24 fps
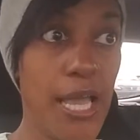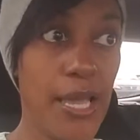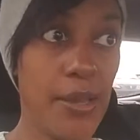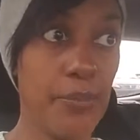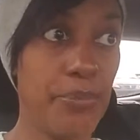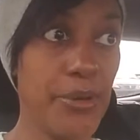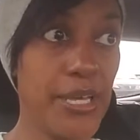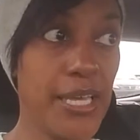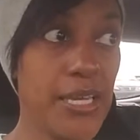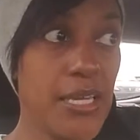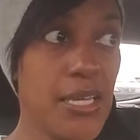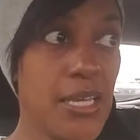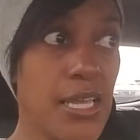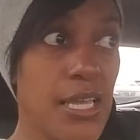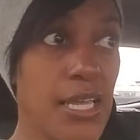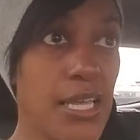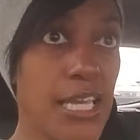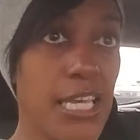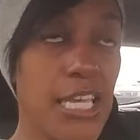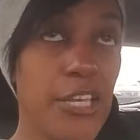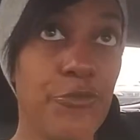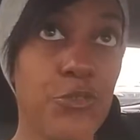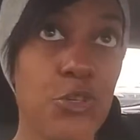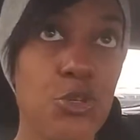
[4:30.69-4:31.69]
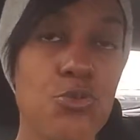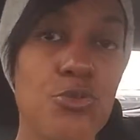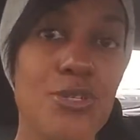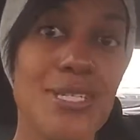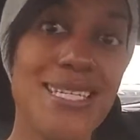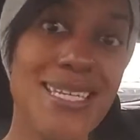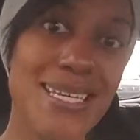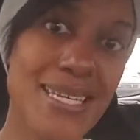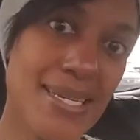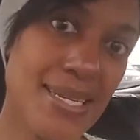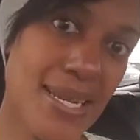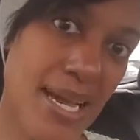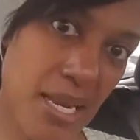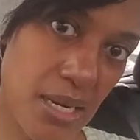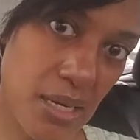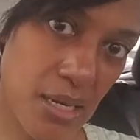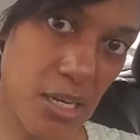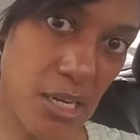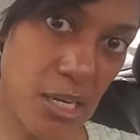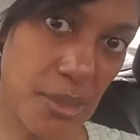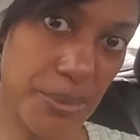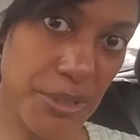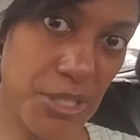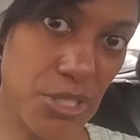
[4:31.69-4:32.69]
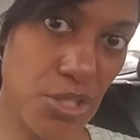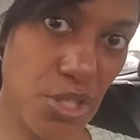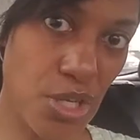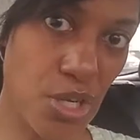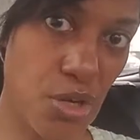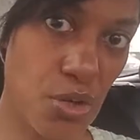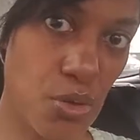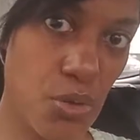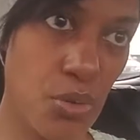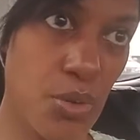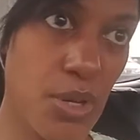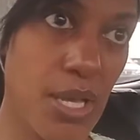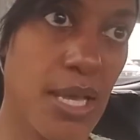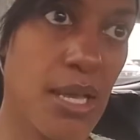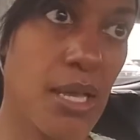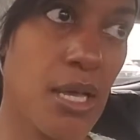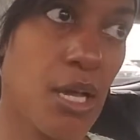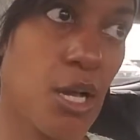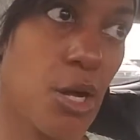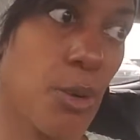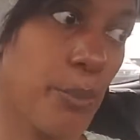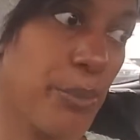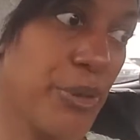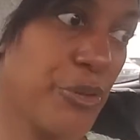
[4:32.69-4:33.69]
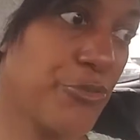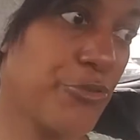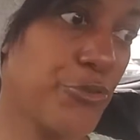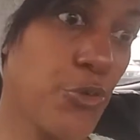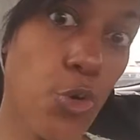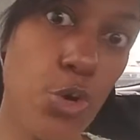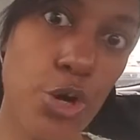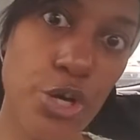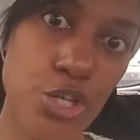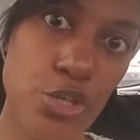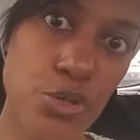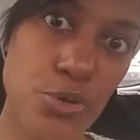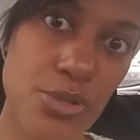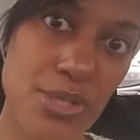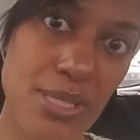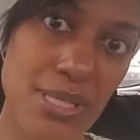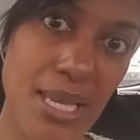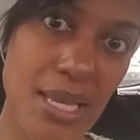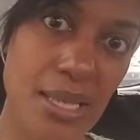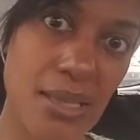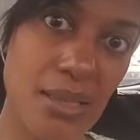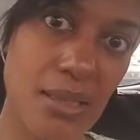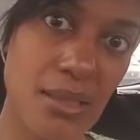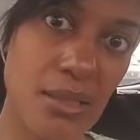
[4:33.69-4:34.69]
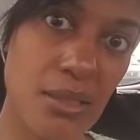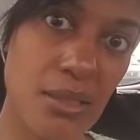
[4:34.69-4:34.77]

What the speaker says: But if you did not accomplish the goal before you set